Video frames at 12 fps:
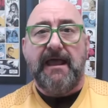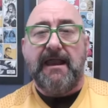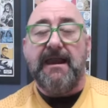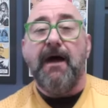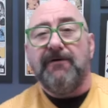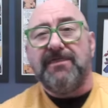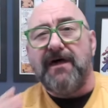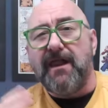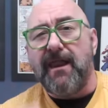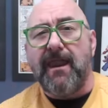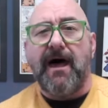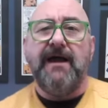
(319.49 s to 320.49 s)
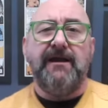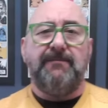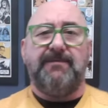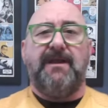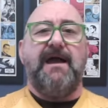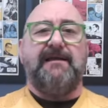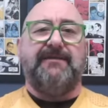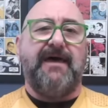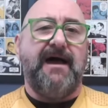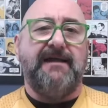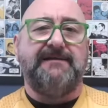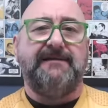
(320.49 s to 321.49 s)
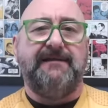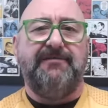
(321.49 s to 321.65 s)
Now, with a lineup like that,